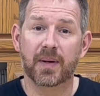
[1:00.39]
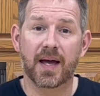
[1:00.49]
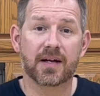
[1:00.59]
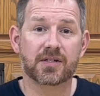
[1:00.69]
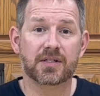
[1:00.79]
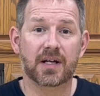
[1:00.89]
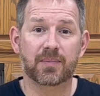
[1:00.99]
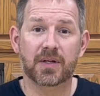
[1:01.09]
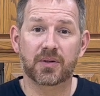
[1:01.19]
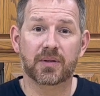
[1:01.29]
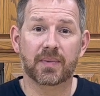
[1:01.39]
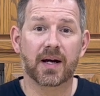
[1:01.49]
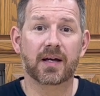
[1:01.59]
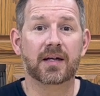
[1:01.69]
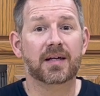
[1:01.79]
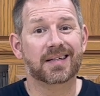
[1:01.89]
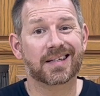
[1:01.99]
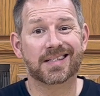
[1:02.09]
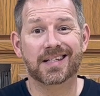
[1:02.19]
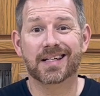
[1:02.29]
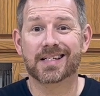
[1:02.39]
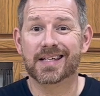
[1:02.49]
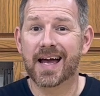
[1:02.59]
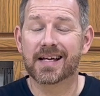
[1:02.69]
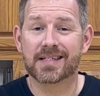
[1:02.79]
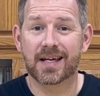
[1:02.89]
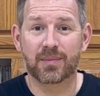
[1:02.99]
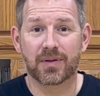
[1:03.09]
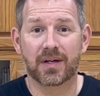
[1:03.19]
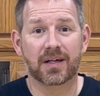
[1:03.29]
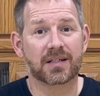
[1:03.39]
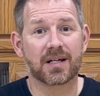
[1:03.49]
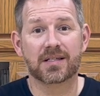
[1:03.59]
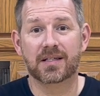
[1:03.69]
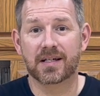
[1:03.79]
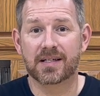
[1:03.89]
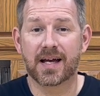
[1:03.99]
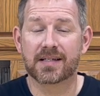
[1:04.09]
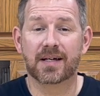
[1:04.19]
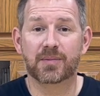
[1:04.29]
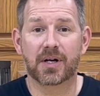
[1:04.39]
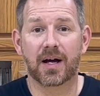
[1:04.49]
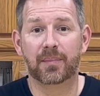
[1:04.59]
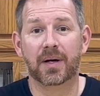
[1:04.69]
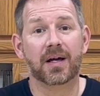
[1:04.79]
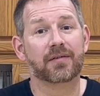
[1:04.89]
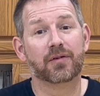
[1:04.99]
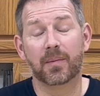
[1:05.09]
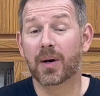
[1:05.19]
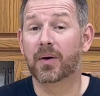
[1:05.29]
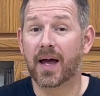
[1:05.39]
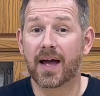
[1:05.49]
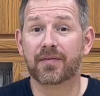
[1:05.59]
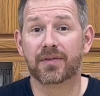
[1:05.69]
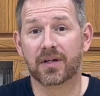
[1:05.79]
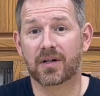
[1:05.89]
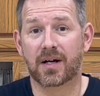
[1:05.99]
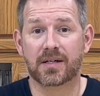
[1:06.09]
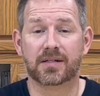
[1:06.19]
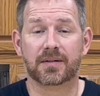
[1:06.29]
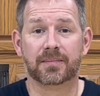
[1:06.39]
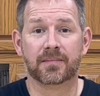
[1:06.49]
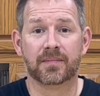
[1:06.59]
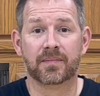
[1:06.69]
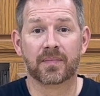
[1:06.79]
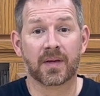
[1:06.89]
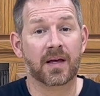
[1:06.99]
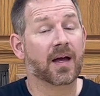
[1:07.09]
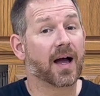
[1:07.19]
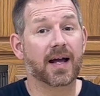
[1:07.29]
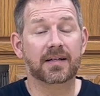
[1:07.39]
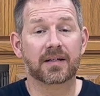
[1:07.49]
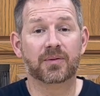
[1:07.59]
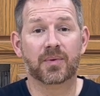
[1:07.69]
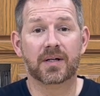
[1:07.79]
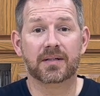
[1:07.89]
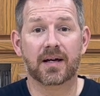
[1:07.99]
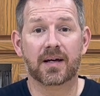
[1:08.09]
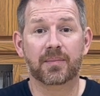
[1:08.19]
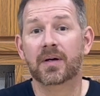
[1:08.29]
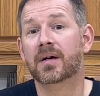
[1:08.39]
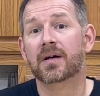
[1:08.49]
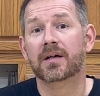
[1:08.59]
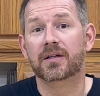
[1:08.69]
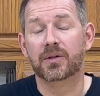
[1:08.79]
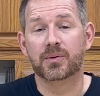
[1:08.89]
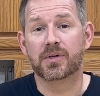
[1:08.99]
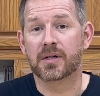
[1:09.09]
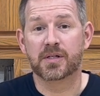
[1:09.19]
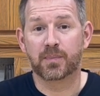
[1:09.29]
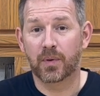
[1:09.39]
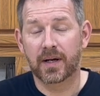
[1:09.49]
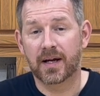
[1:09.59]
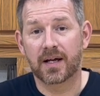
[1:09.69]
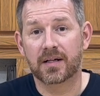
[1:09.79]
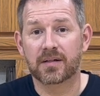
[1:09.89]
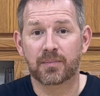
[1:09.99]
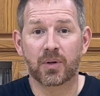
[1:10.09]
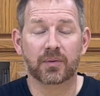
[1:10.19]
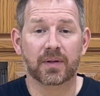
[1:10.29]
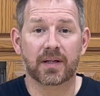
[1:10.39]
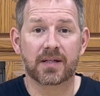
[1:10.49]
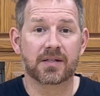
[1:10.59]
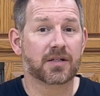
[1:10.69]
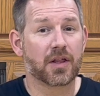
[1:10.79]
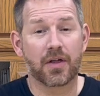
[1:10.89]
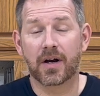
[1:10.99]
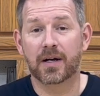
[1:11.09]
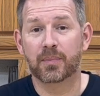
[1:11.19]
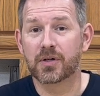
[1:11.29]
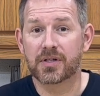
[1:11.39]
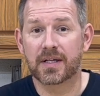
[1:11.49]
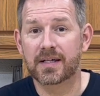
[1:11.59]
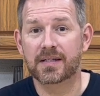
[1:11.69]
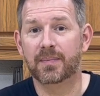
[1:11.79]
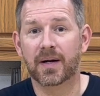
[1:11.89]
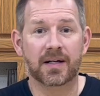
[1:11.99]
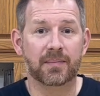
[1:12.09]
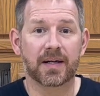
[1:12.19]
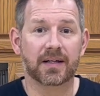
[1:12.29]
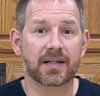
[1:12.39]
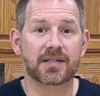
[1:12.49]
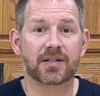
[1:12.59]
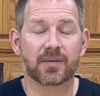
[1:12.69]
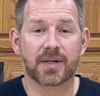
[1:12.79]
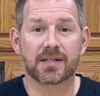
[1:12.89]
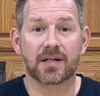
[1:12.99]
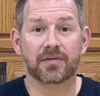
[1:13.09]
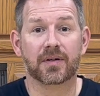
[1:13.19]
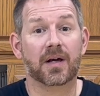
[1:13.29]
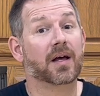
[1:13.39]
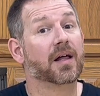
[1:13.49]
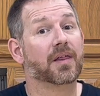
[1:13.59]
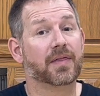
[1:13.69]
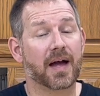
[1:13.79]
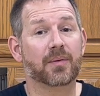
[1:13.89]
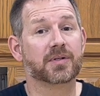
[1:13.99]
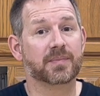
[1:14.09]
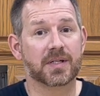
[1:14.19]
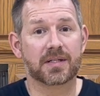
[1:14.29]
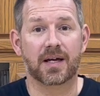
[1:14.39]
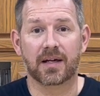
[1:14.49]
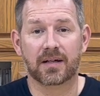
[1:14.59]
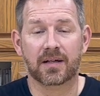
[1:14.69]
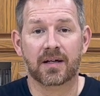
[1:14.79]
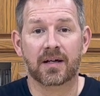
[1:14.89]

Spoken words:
packaging tape that you can buy is the exact same thing. It does the exact same job for about half the cost. I did one time use a spray-on mold release, thought I'd push the easy button and make it easier on myself. That was a mistake.